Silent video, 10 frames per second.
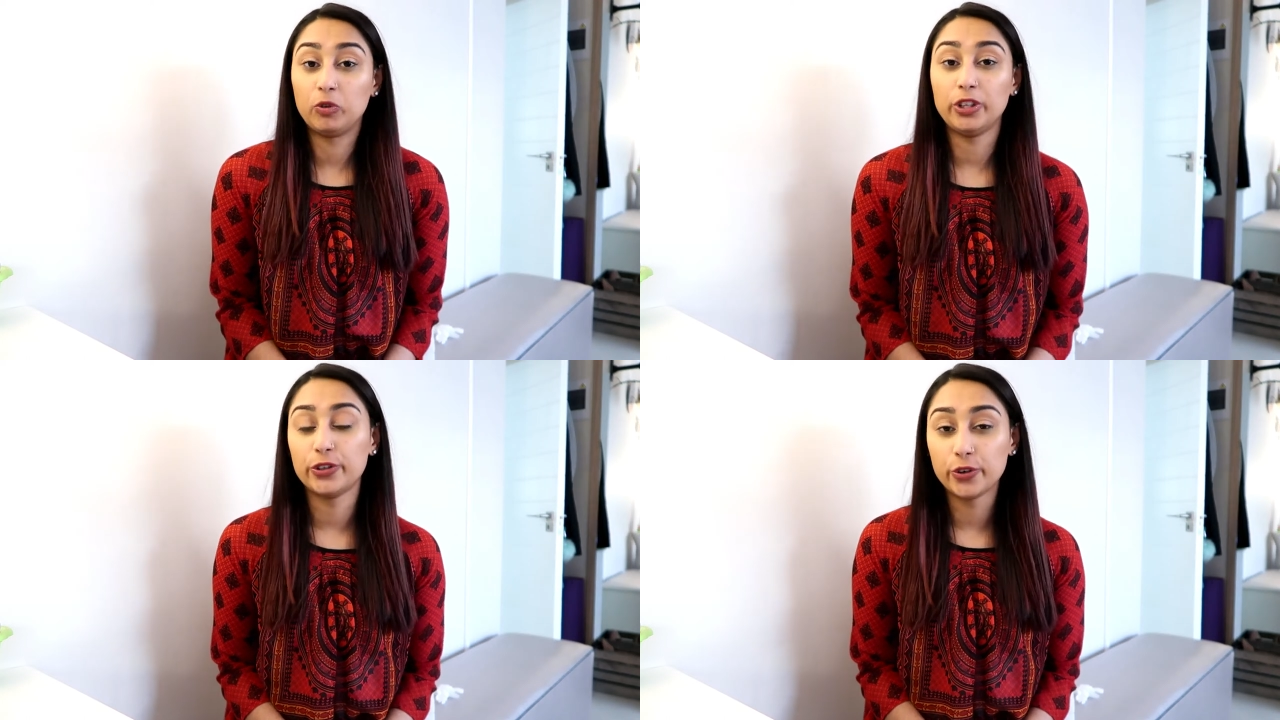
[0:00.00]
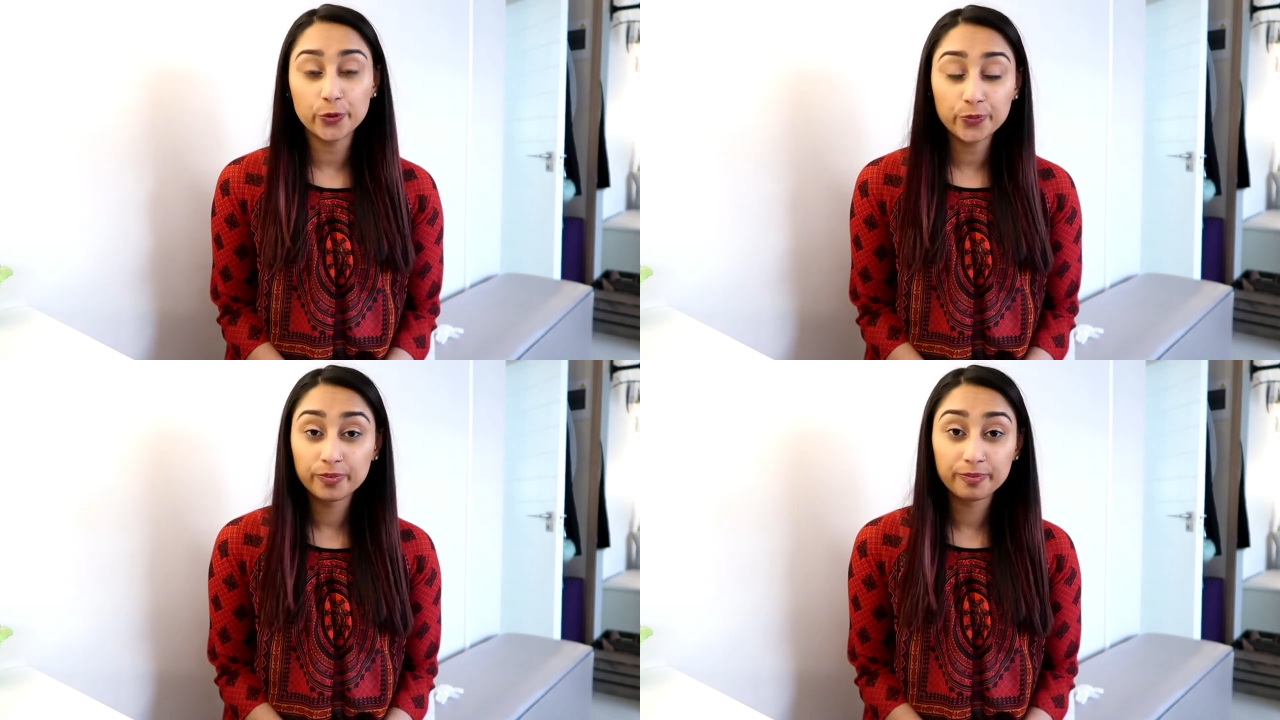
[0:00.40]
What's
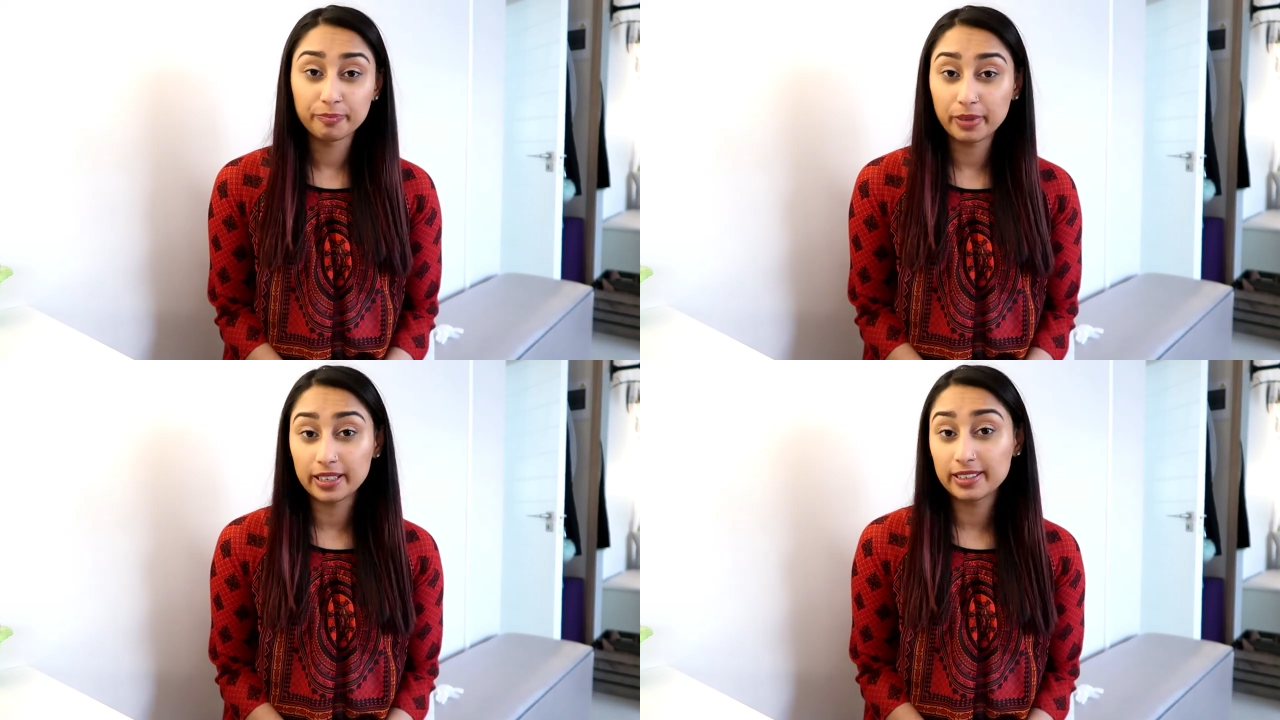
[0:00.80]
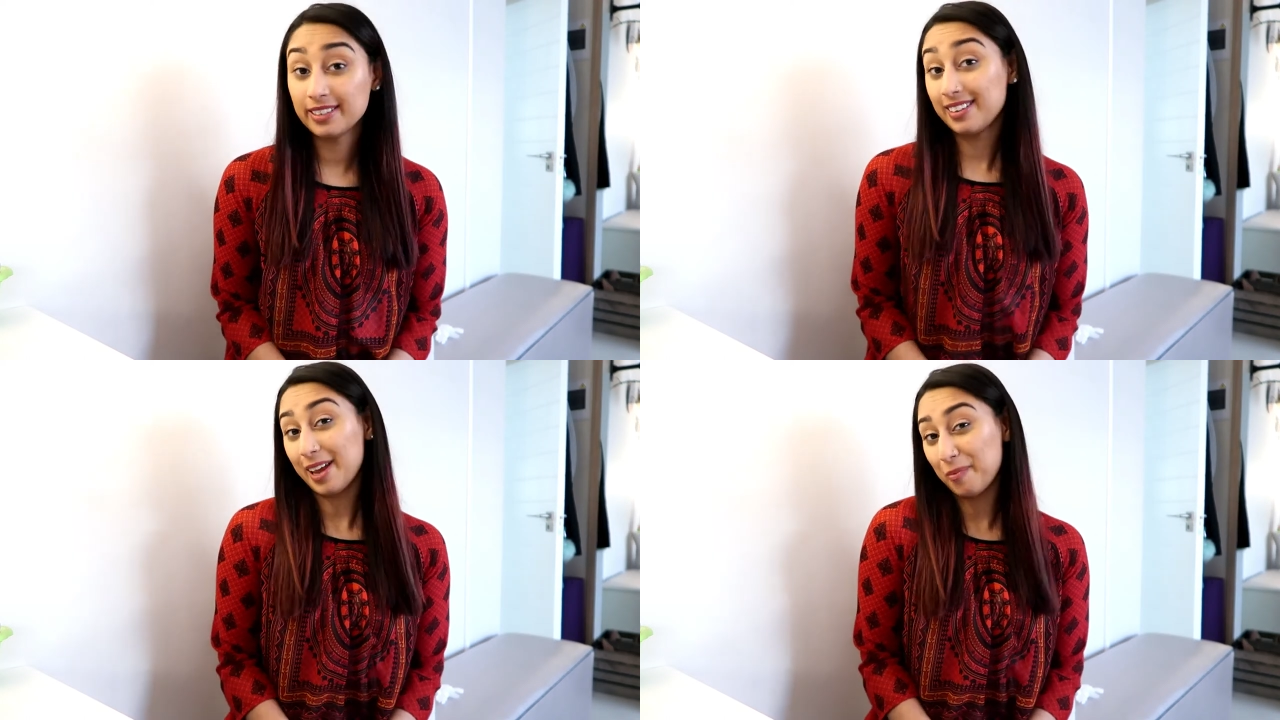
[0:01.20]
new? But
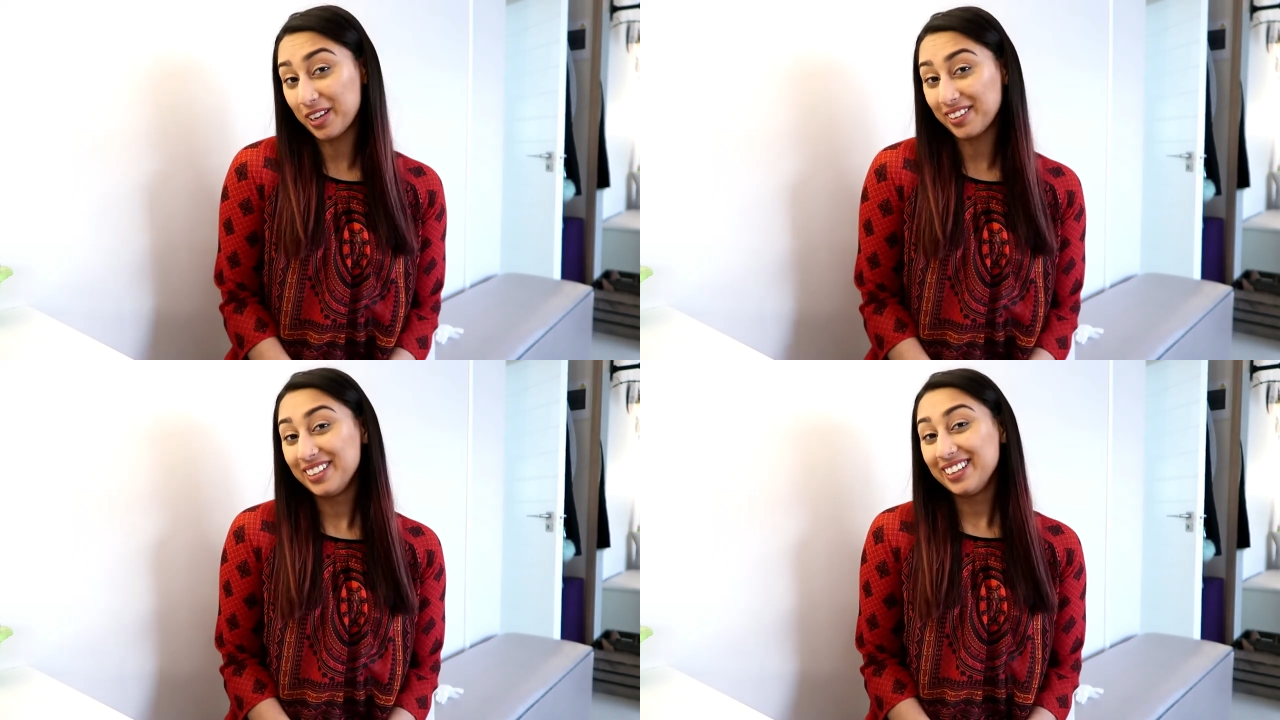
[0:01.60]
I'm here.